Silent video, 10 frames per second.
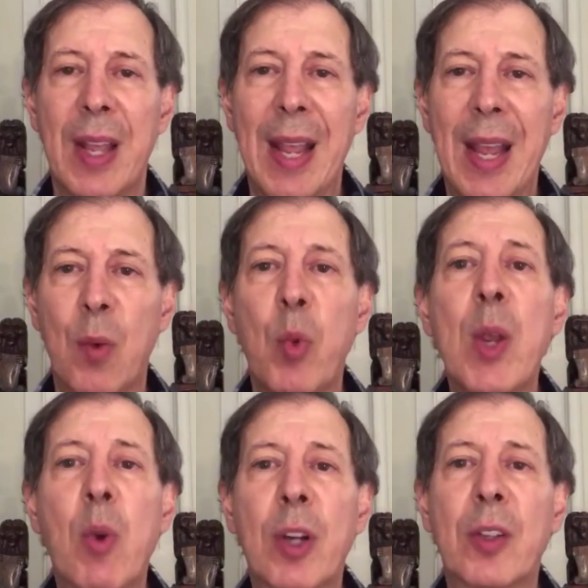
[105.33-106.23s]
And we
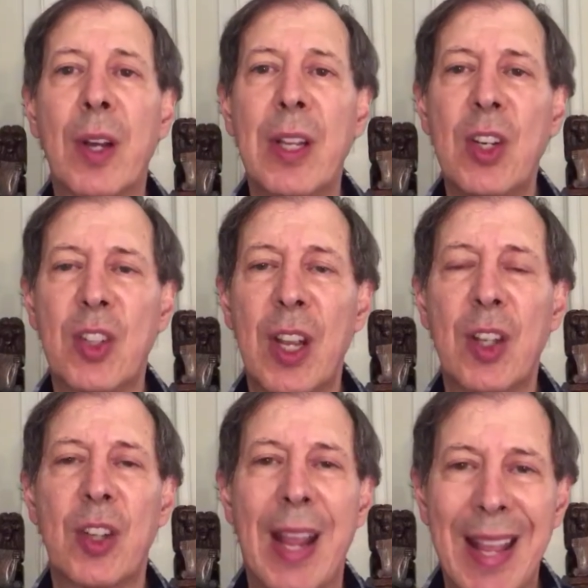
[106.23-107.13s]
worked on these
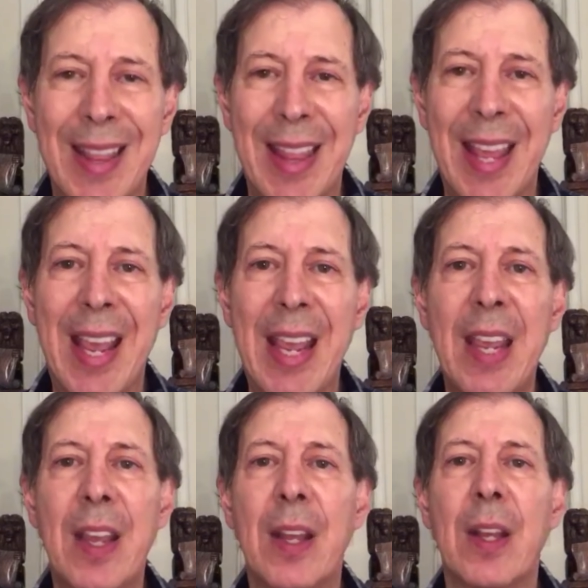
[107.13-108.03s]
things, and
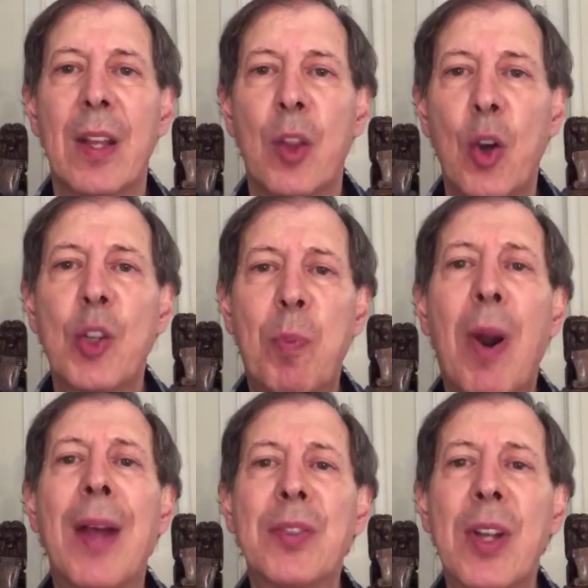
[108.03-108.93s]
they those
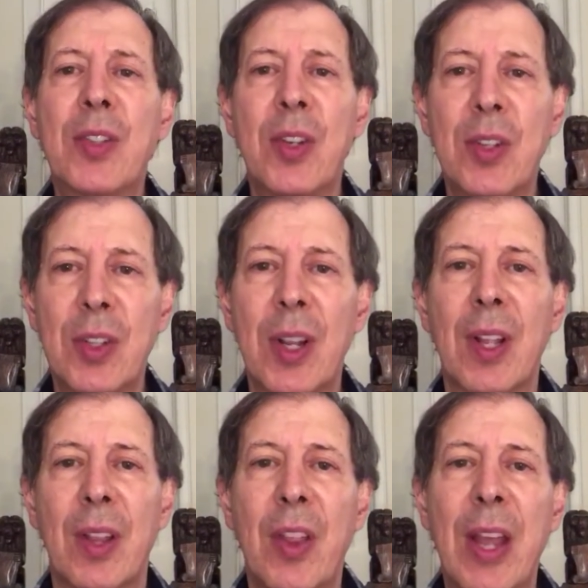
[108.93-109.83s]
processes
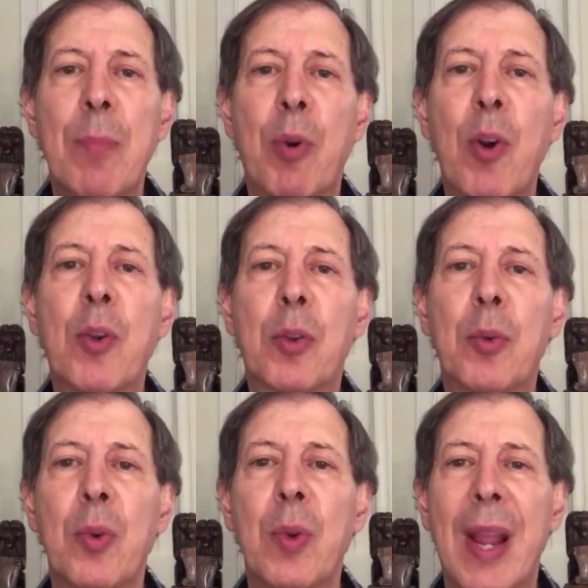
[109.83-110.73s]
they broke
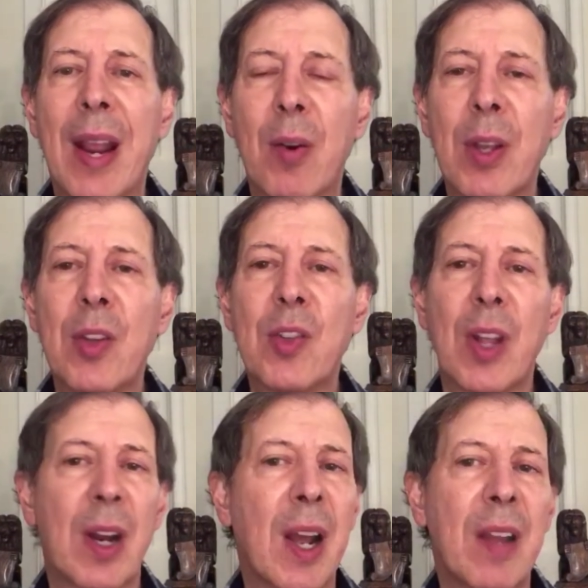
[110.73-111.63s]
through areas
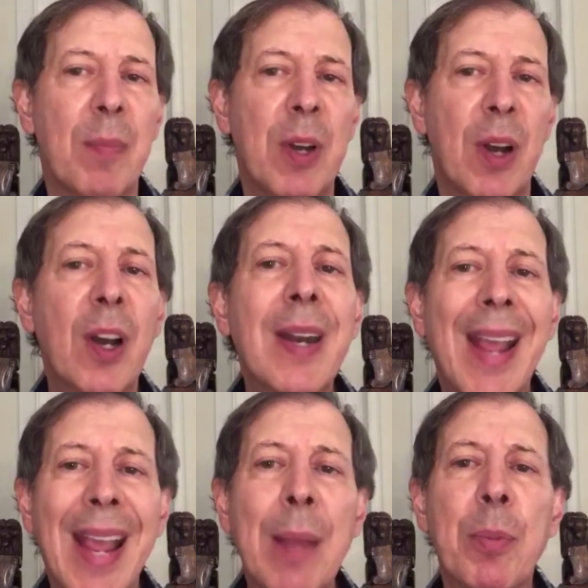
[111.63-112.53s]
that I have been
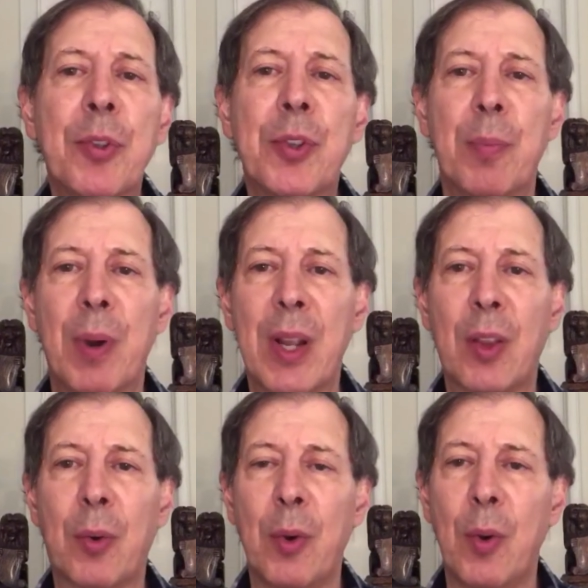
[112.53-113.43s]
unable to break
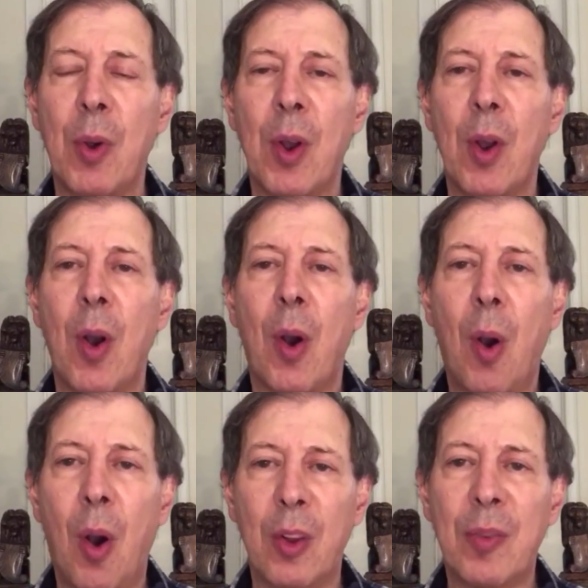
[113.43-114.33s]
through
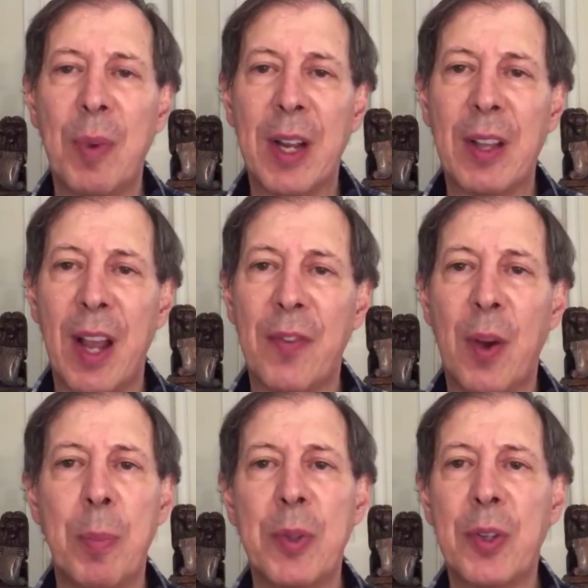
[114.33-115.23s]
all of my life
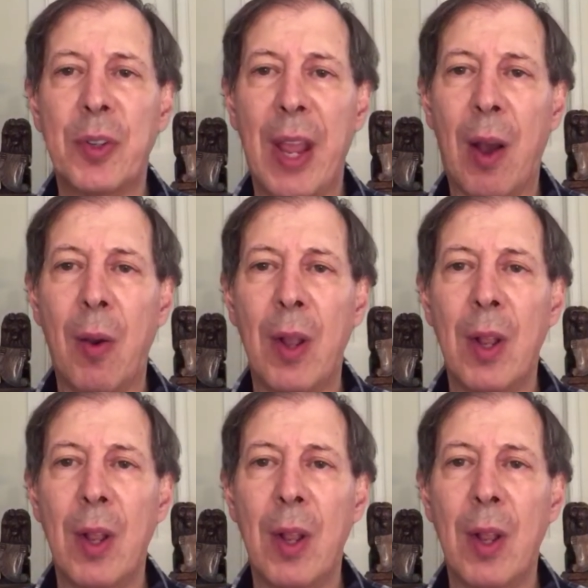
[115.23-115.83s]
up until now.